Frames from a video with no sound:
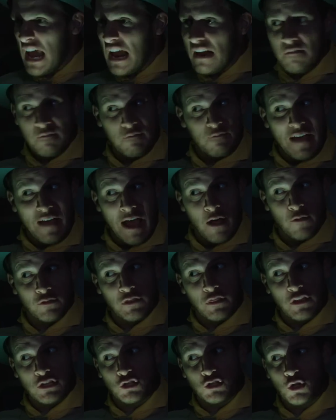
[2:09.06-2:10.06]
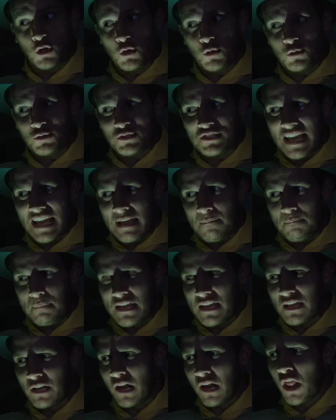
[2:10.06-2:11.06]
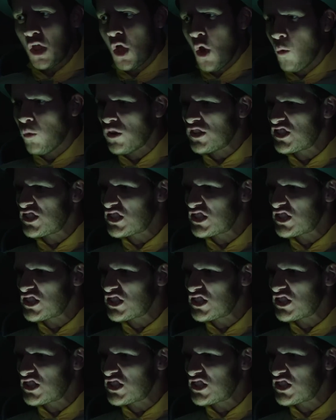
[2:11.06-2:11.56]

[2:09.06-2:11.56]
and found that the Tuesday pill was